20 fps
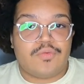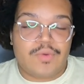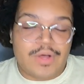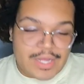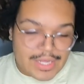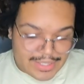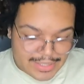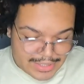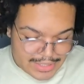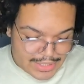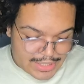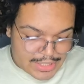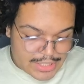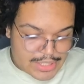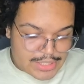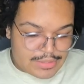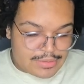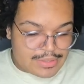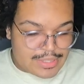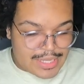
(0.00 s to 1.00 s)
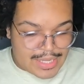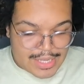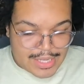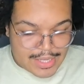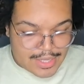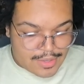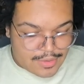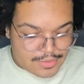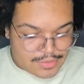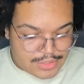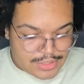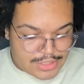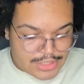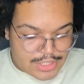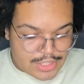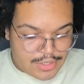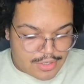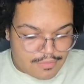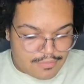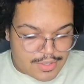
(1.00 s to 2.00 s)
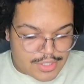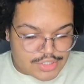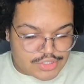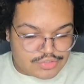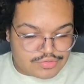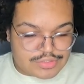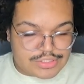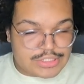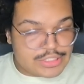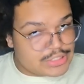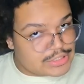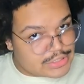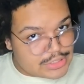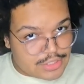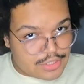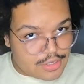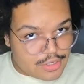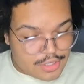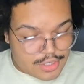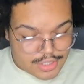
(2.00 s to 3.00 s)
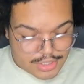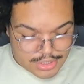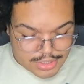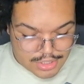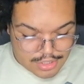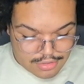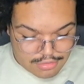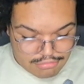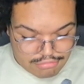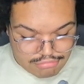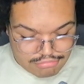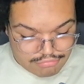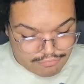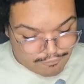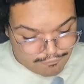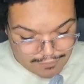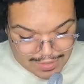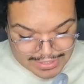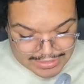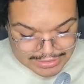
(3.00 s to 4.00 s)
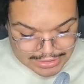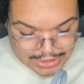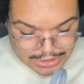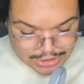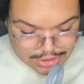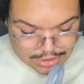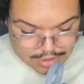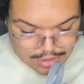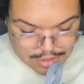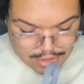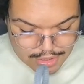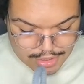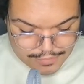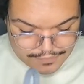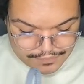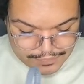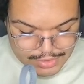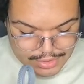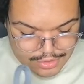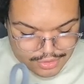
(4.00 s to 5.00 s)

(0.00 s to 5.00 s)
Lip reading: your wallet, and now you need to carry around your CDC card, your vaccination card.